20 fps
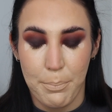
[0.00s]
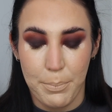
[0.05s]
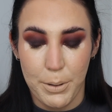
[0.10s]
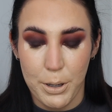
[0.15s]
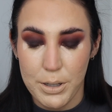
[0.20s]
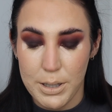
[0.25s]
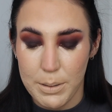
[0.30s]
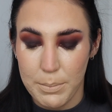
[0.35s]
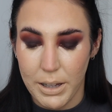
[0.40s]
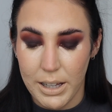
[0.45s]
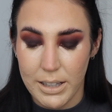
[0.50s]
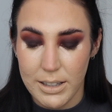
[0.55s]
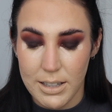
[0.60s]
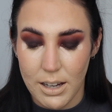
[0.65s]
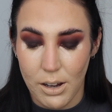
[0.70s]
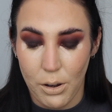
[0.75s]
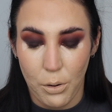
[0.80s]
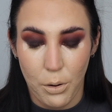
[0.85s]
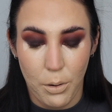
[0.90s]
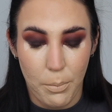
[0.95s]
beauty
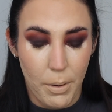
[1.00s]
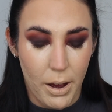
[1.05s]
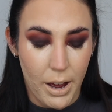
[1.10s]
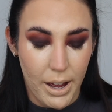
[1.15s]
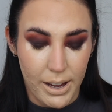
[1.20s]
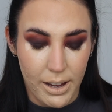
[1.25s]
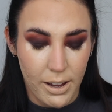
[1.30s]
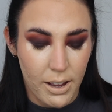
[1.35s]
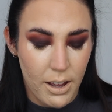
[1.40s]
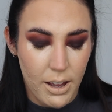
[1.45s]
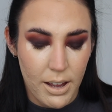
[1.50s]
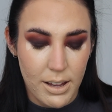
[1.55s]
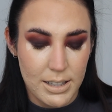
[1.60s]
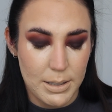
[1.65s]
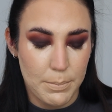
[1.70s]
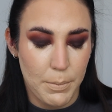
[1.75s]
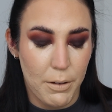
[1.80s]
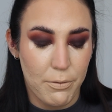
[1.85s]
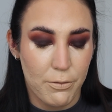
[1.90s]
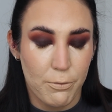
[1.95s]
blender or my
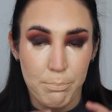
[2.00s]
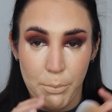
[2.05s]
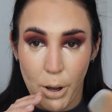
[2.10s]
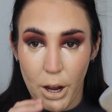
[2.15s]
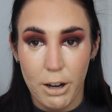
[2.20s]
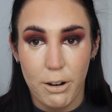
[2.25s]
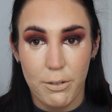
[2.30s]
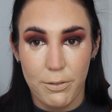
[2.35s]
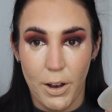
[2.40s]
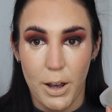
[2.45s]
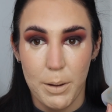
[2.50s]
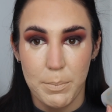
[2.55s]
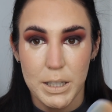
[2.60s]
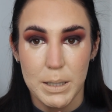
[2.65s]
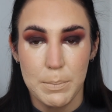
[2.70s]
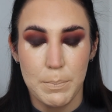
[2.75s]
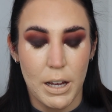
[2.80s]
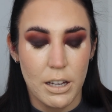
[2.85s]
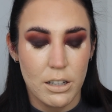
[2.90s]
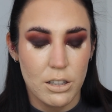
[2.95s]
microfiber
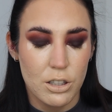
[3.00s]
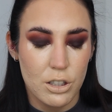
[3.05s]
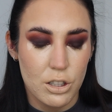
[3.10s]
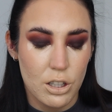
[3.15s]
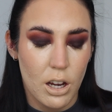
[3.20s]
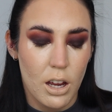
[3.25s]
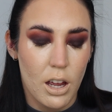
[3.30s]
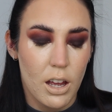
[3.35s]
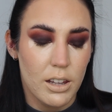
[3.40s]
sponge.